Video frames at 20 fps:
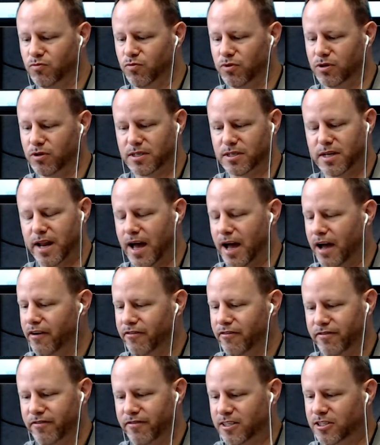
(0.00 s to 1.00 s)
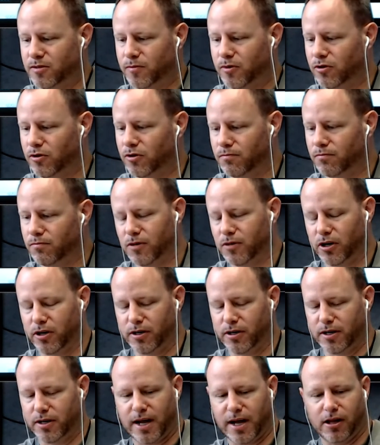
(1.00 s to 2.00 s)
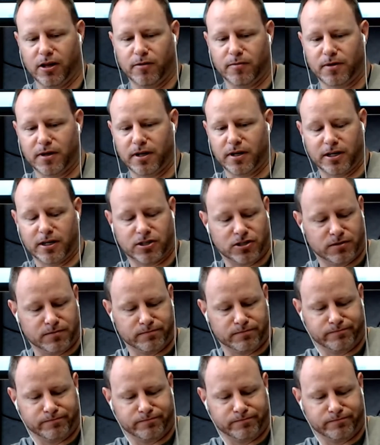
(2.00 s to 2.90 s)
was not feasible on dial-up connection.